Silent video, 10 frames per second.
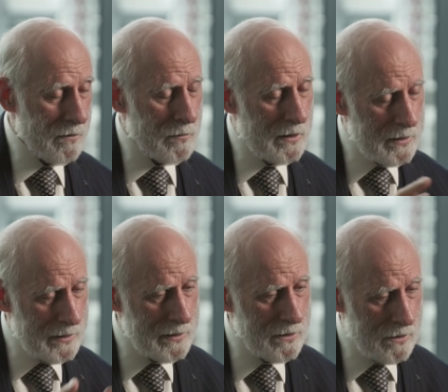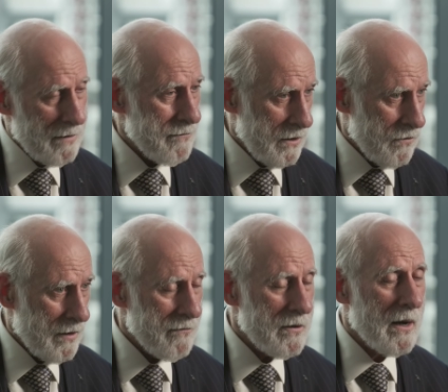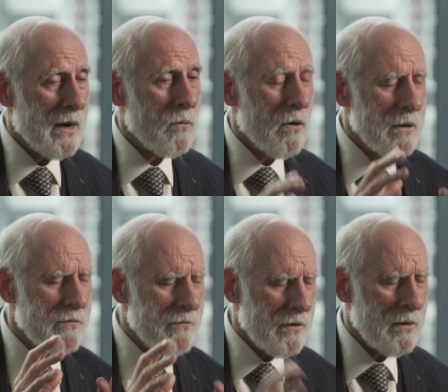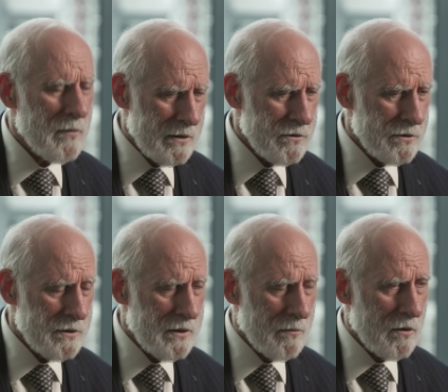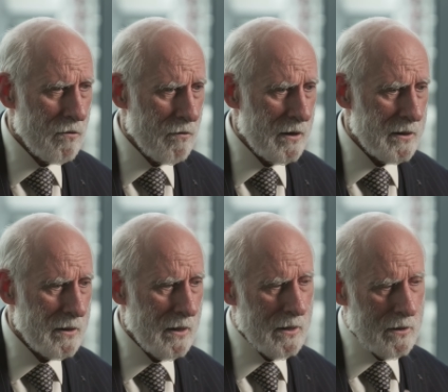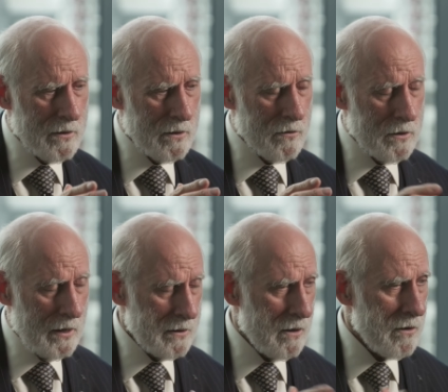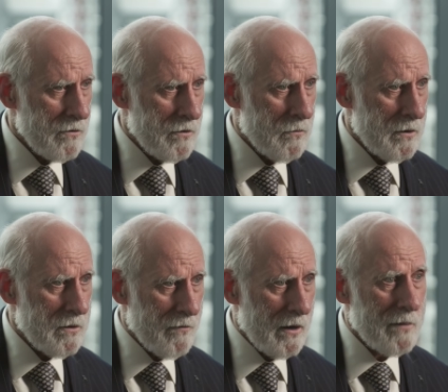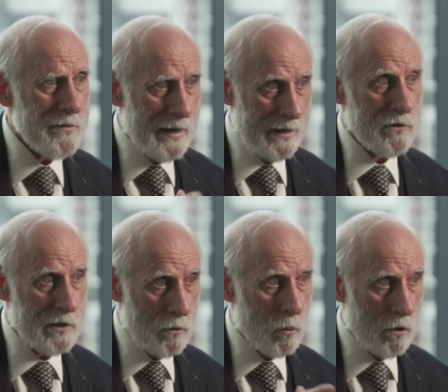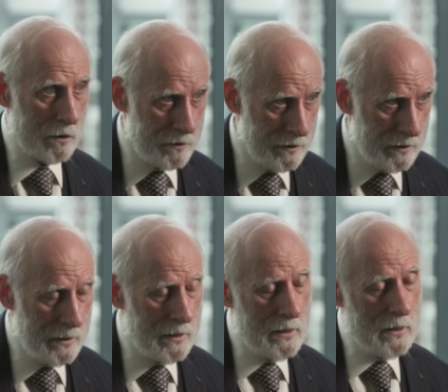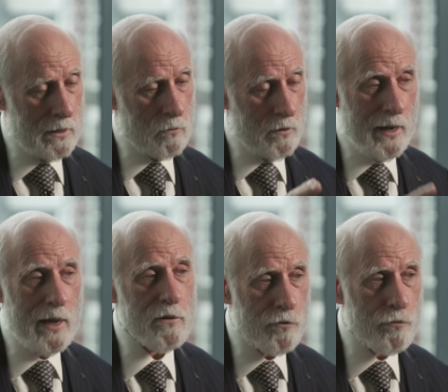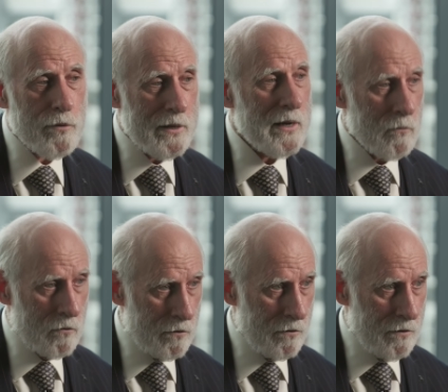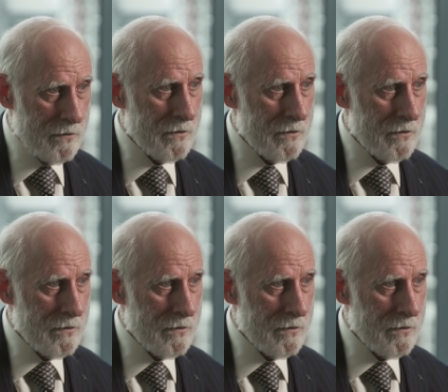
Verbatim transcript: By 1977, I wanted very much to demonstrate that the technology we developed actually worked. We had three networks at the